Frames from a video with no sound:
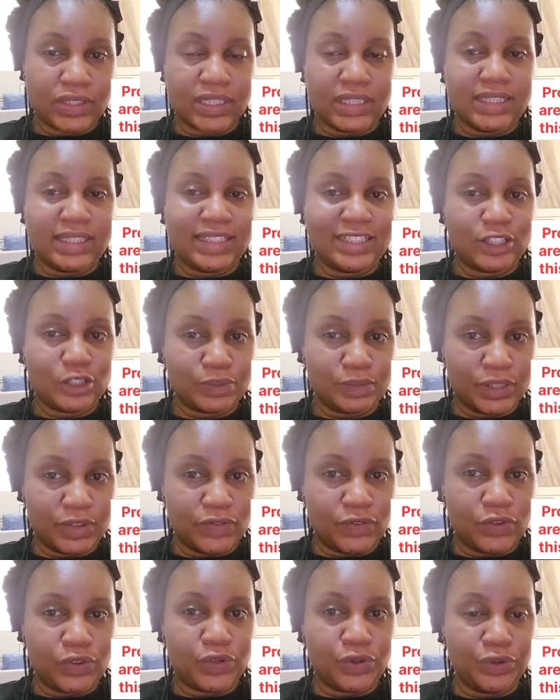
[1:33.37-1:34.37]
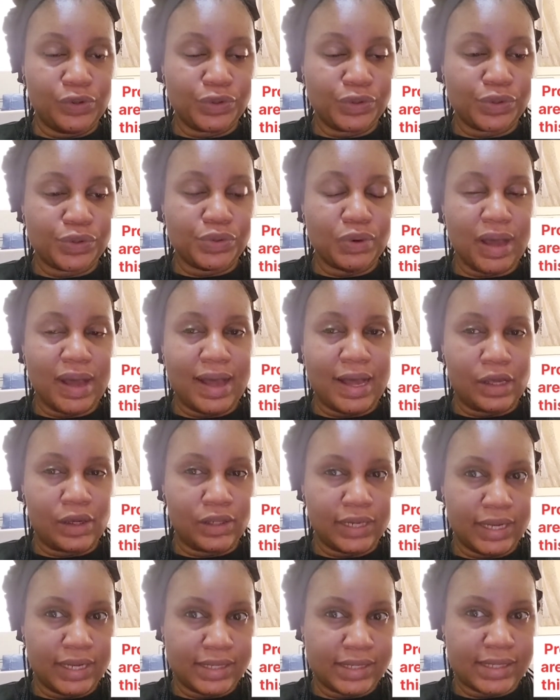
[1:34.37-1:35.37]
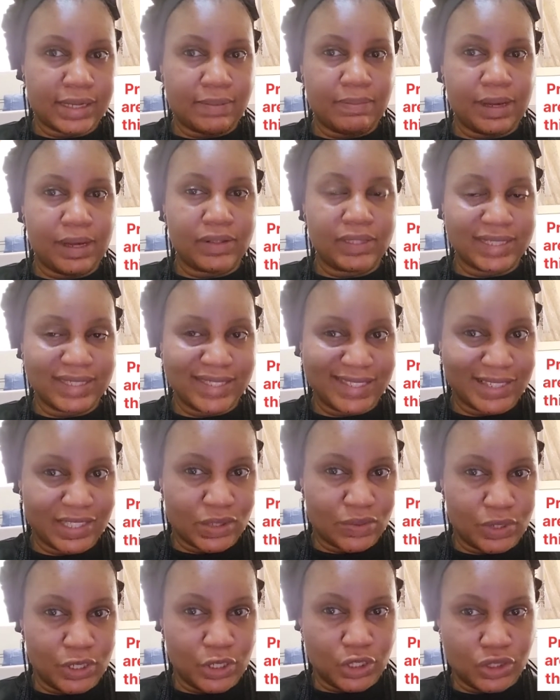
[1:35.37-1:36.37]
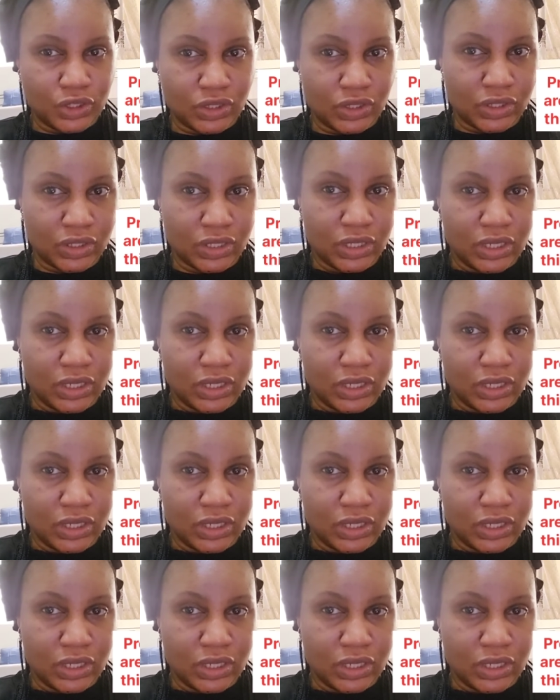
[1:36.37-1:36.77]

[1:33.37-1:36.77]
a little bit for those who are agonizing about this situation.